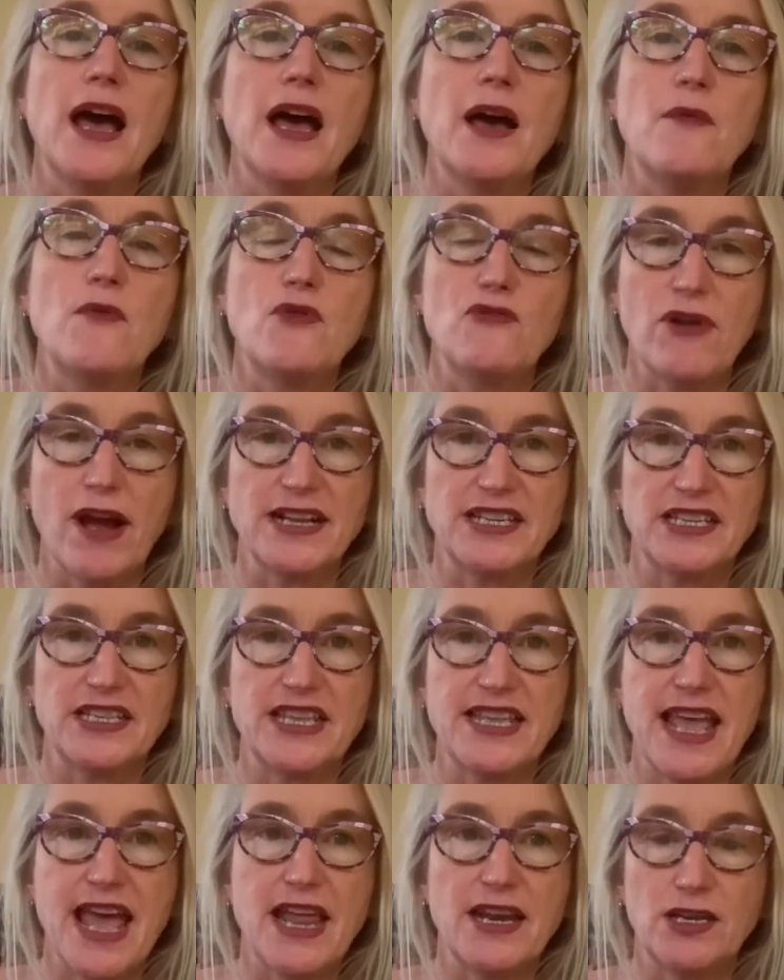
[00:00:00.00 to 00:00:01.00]
right at the
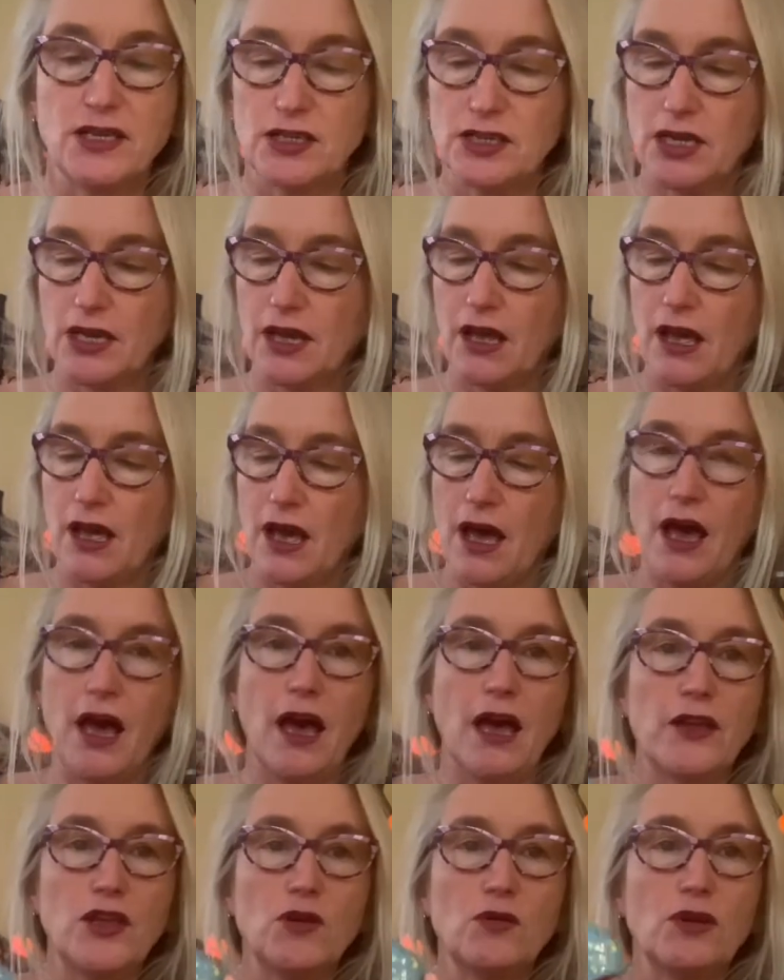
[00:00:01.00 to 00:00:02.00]
end.
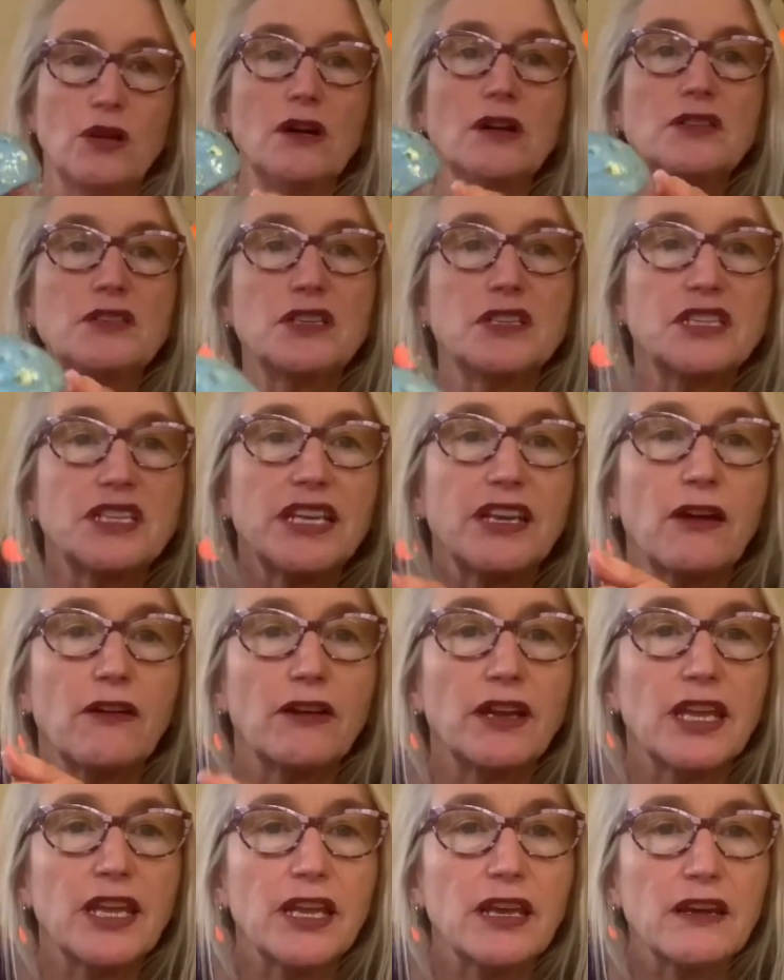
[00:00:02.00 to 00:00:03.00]
You'll also see on
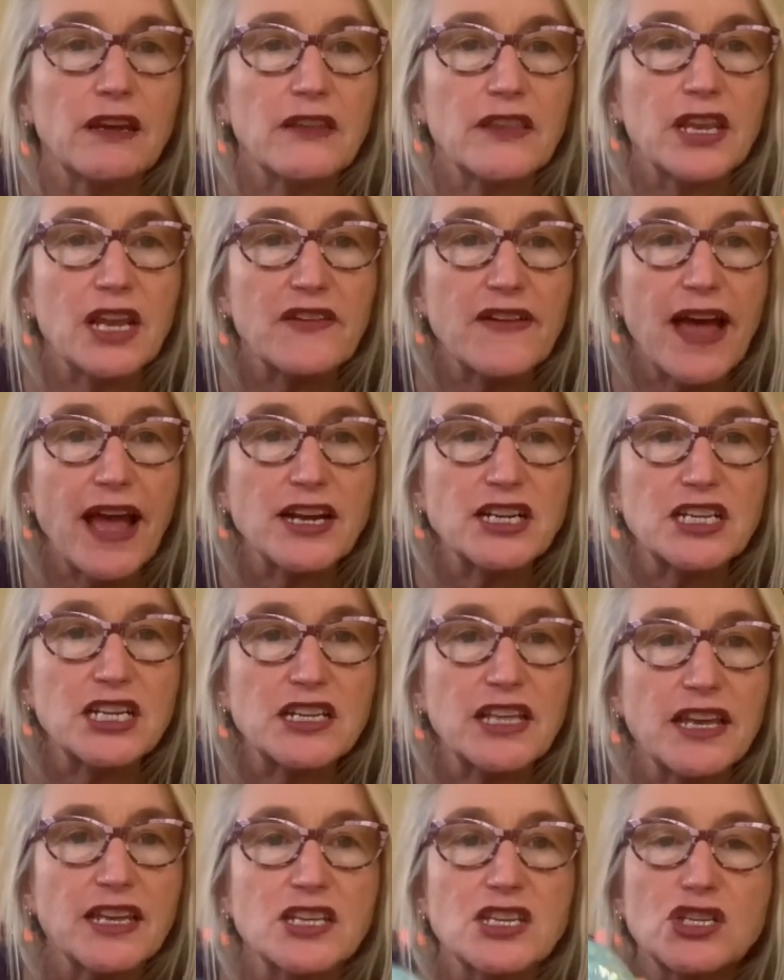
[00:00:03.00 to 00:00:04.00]
here that I've actually
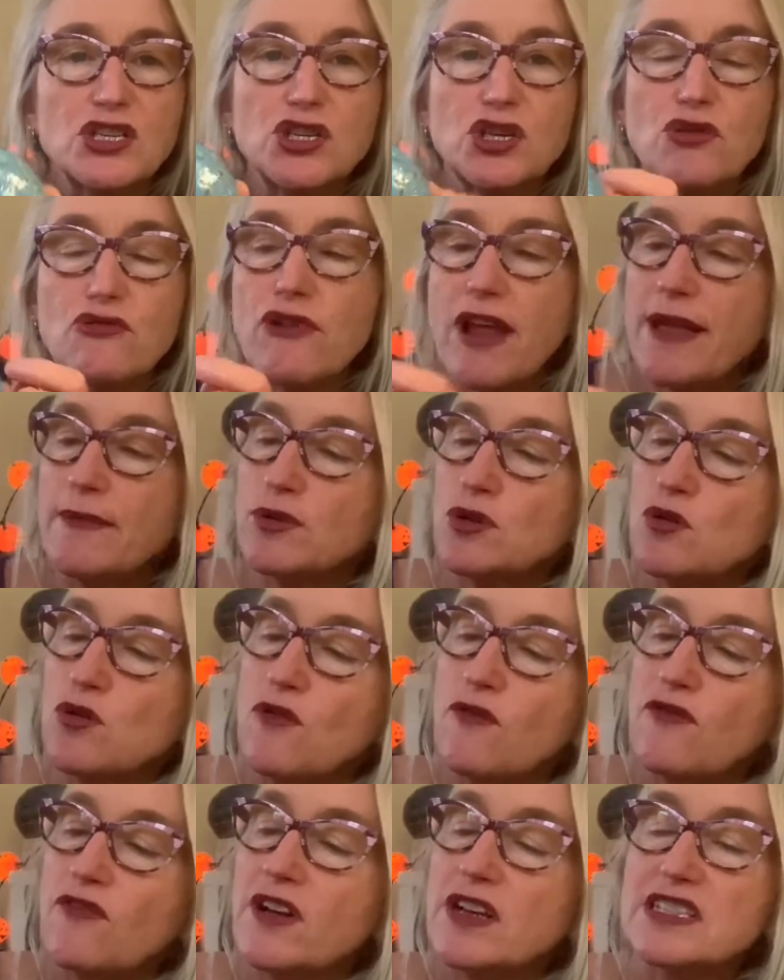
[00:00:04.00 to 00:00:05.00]
then scraped off
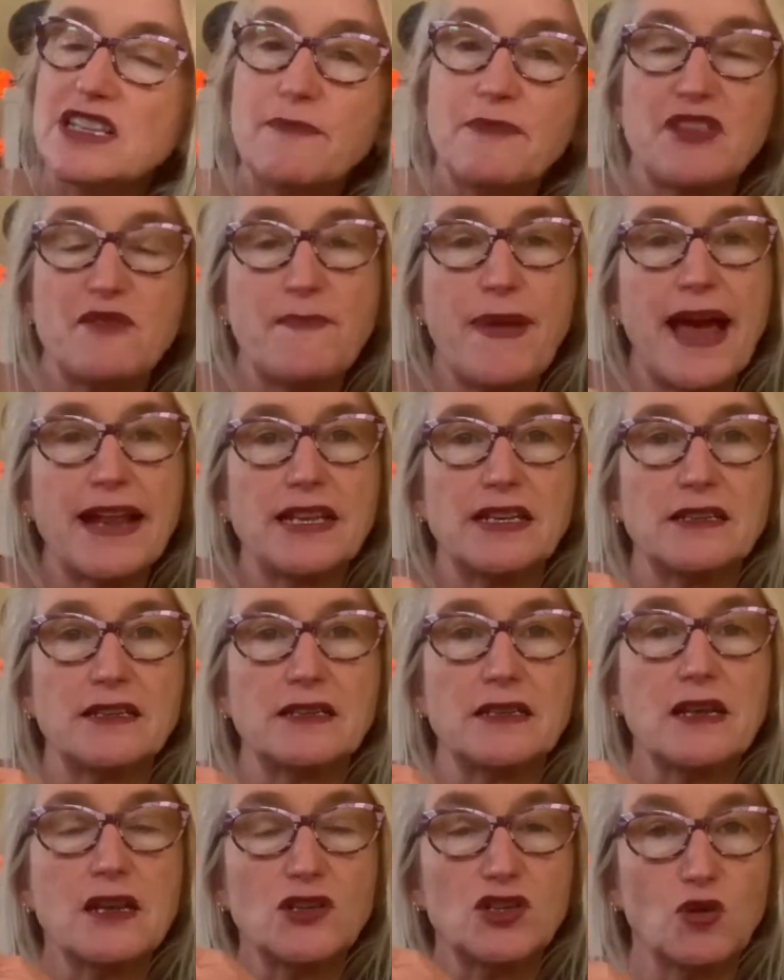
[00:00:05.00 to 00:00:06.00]
some of the patterns.
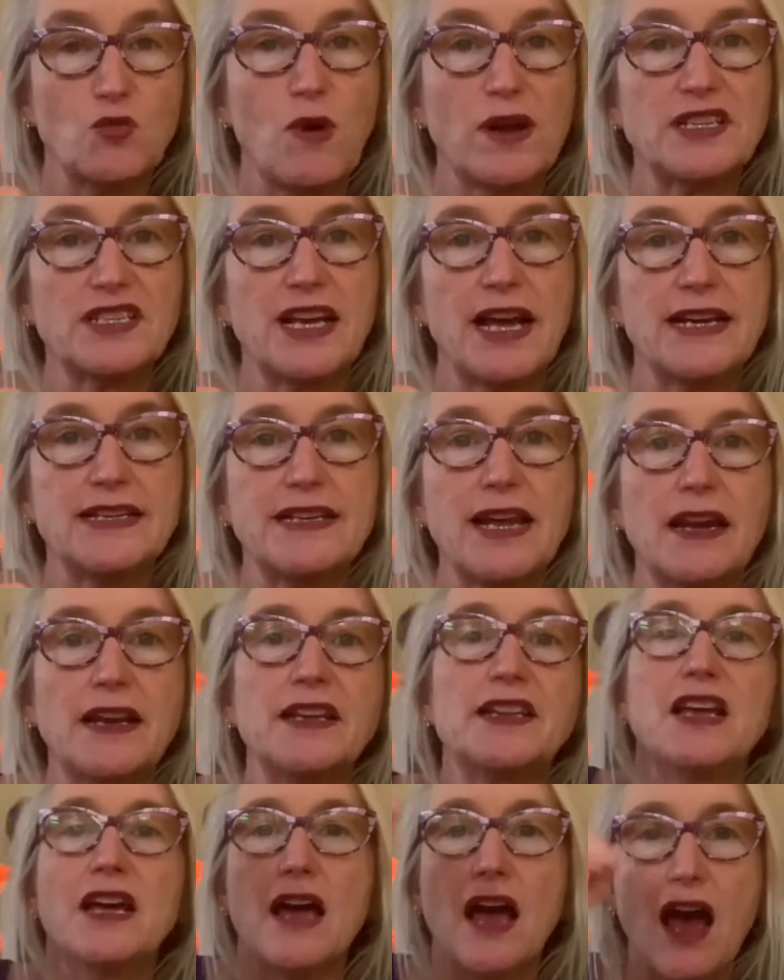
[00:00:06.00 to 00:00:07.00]
So once I had done it,
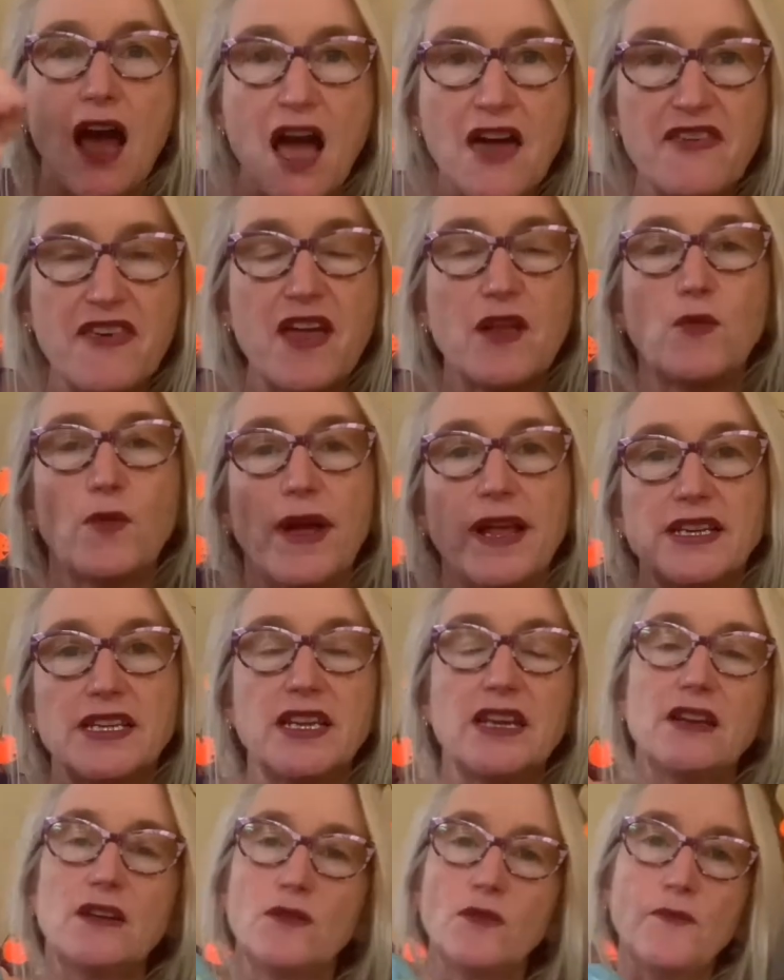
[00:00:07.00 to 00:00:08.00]
I then went in
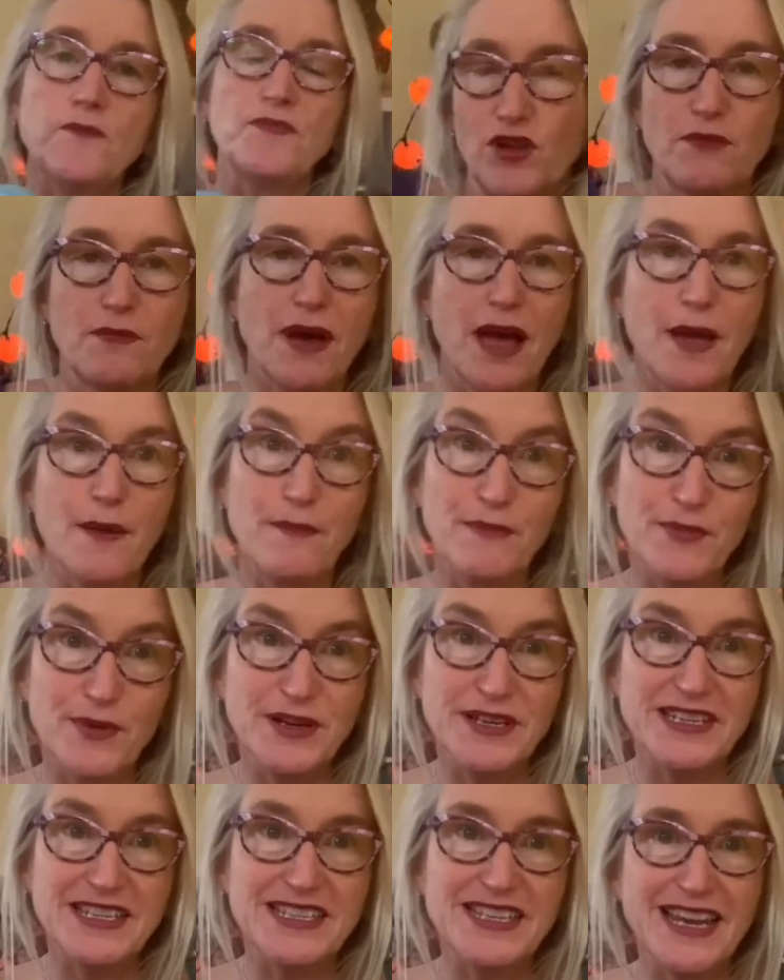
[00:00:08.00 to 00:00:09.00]
with my pointy
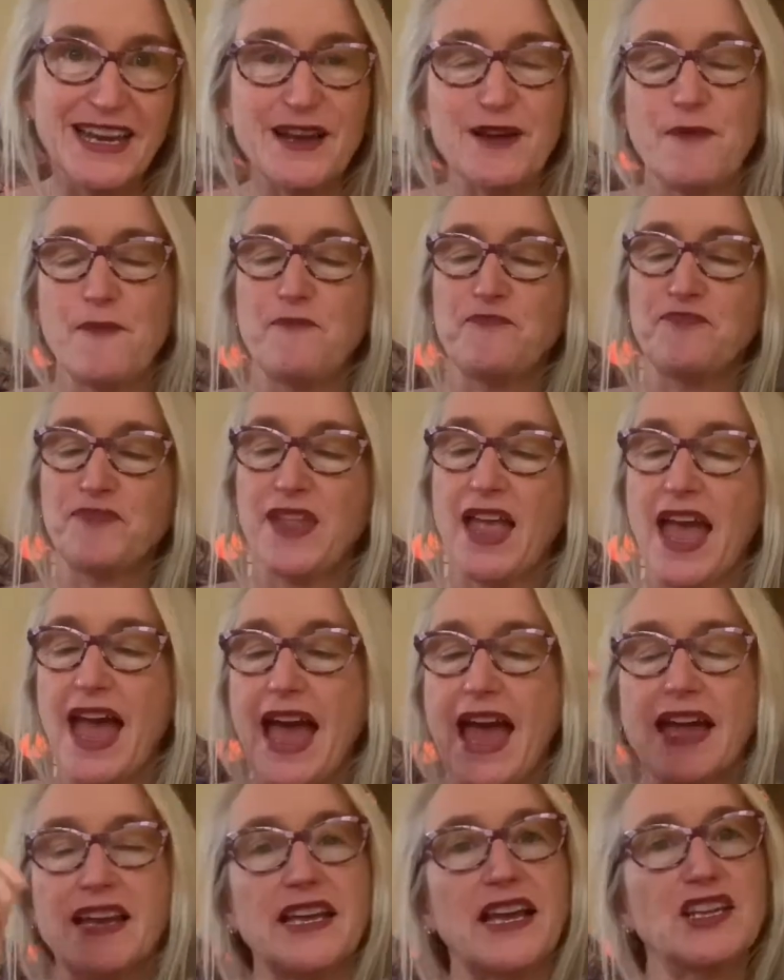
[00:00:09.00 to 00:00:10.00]
stick
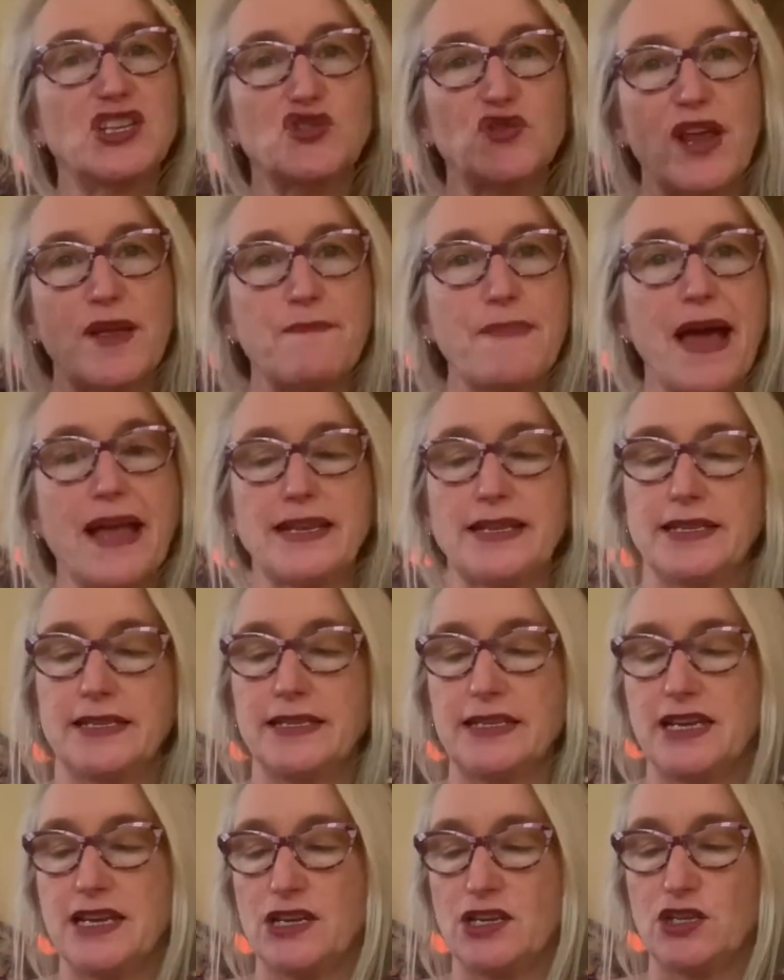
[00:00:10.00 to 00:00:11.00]
and I scraped patterns
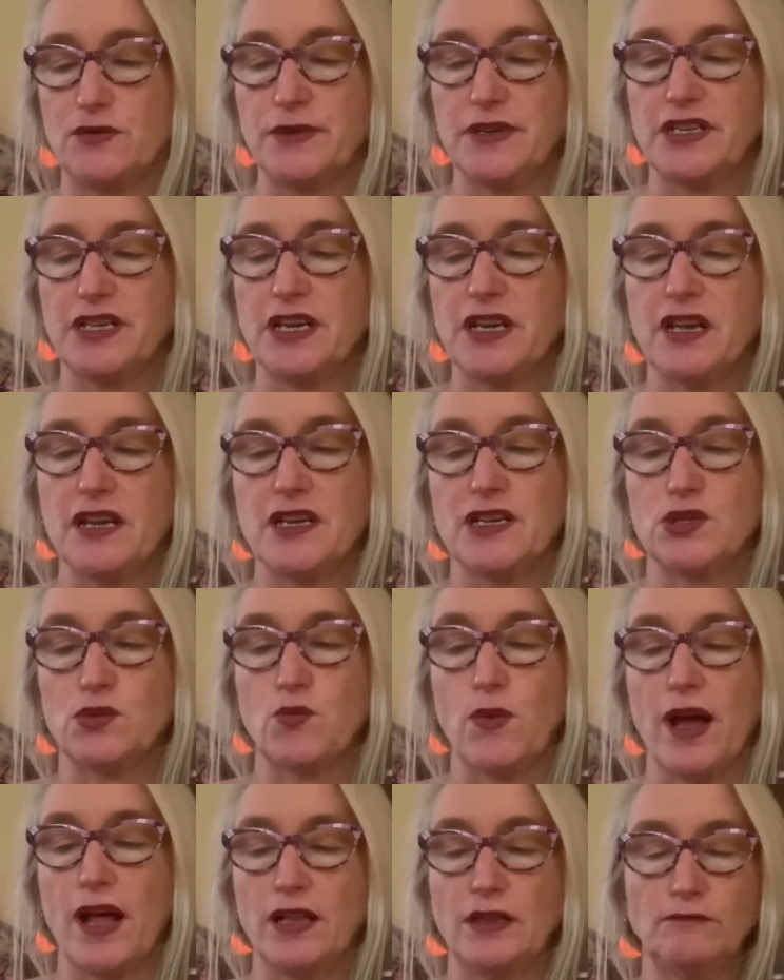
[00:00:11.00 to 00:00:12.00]
into it as well.